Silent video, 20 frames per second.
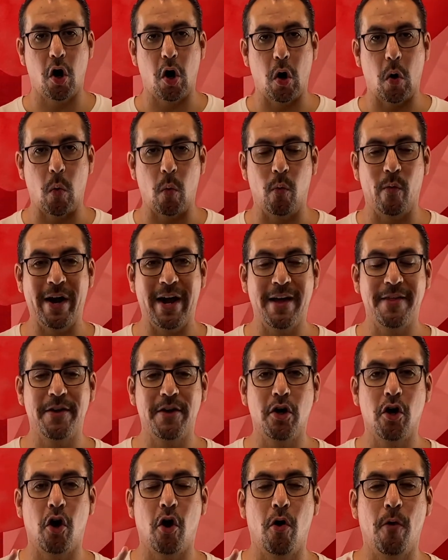
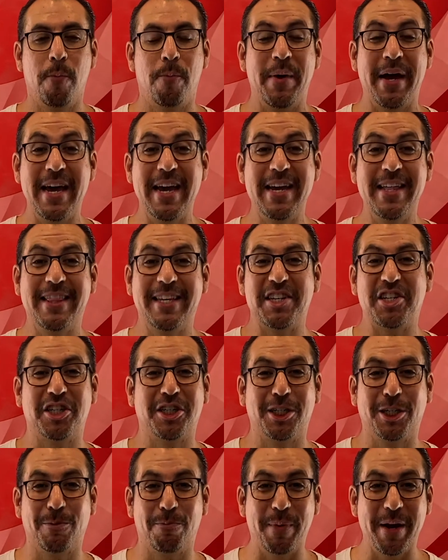rather obey the
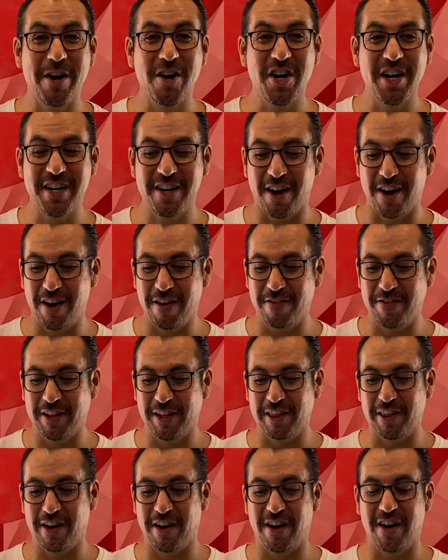spirit of the
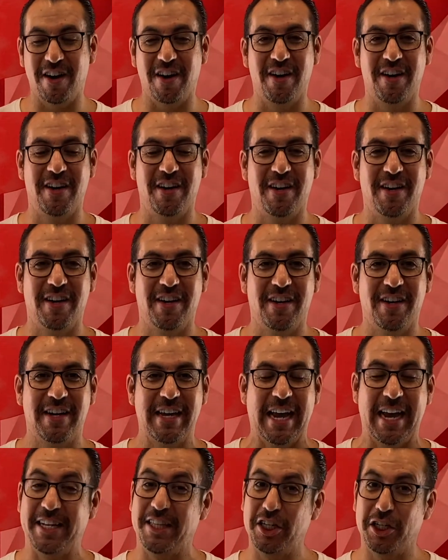law.
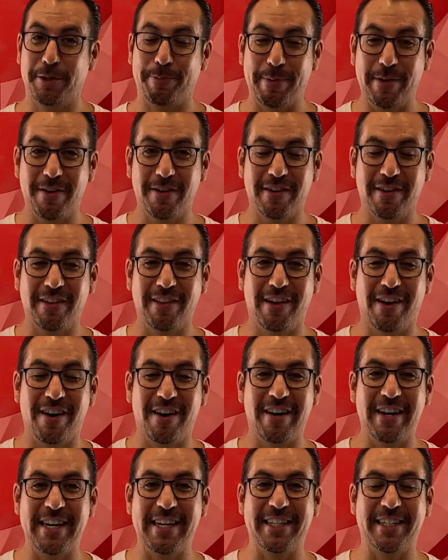And the spirit of the law
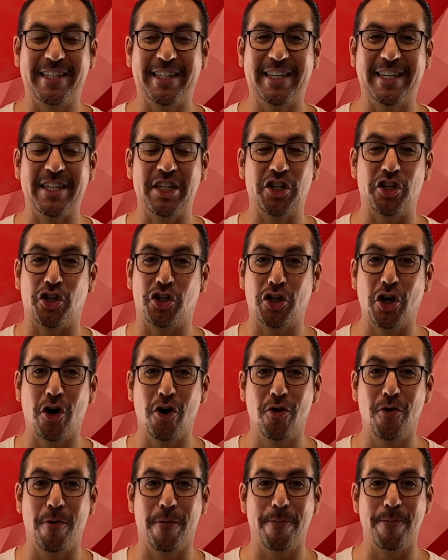is to
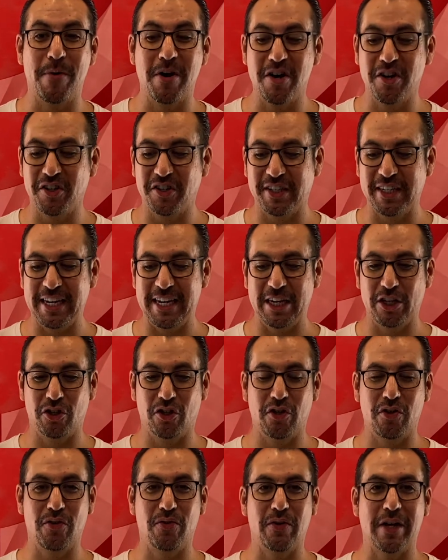show mercy,
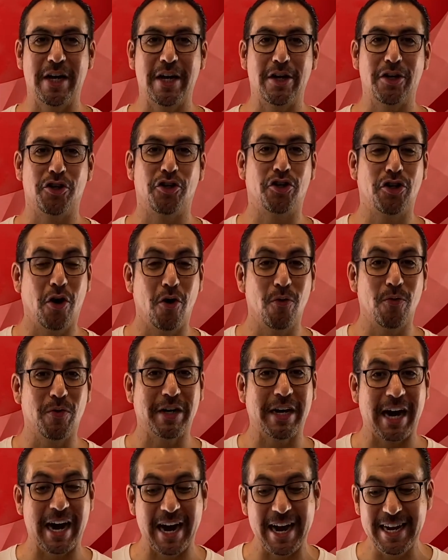to show
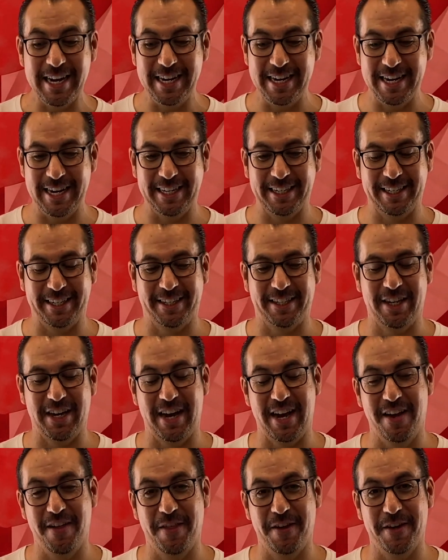kindness to
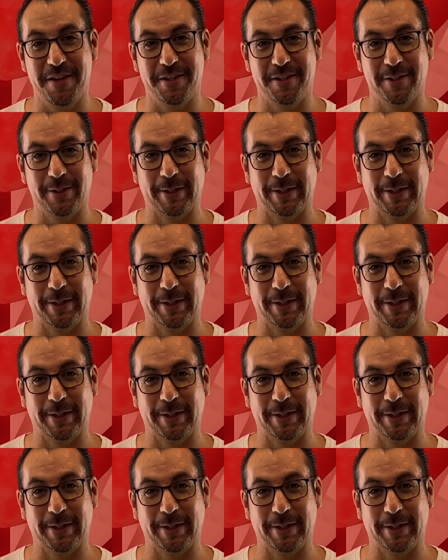others.